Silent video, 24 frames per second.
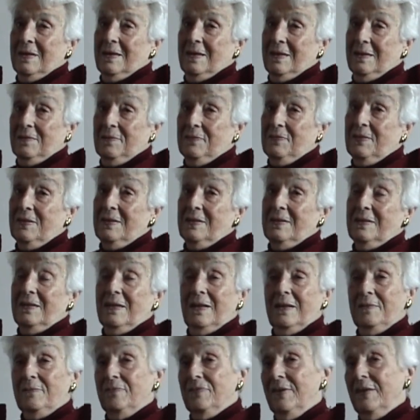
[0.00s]

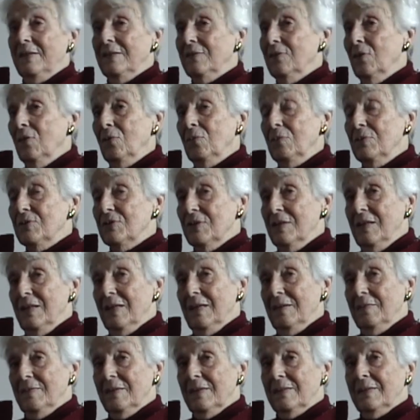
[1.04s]
I felt always in
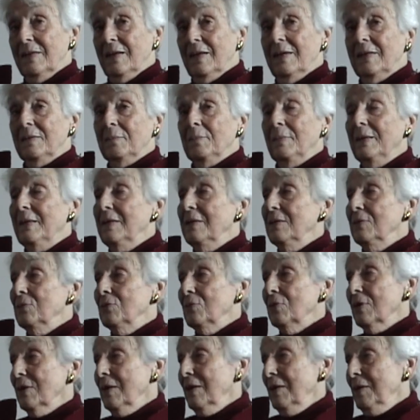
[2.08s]
life that I had mainly to
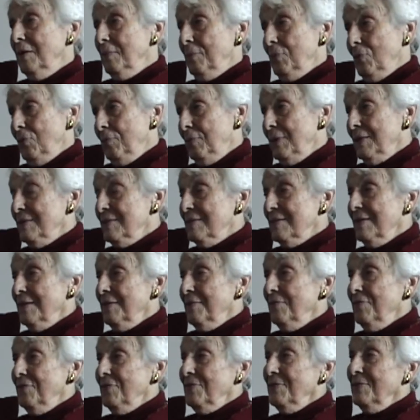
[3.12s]
rely upon myself.